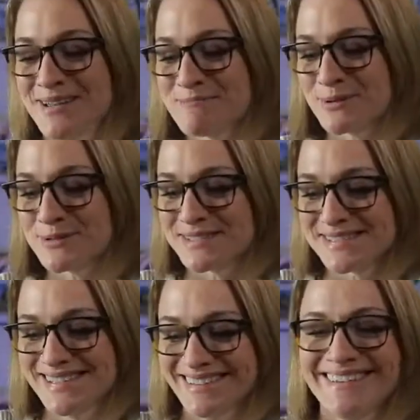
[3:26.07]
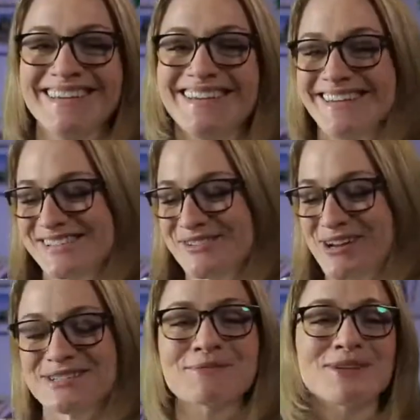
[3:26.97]
Bruce is
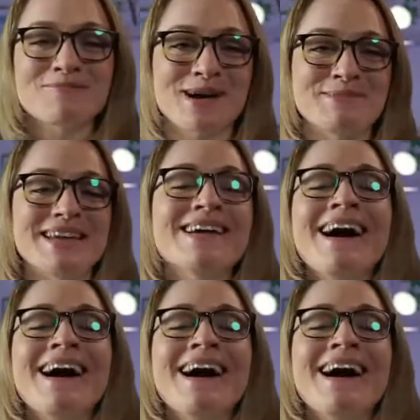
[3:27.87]
scratching himself behind me.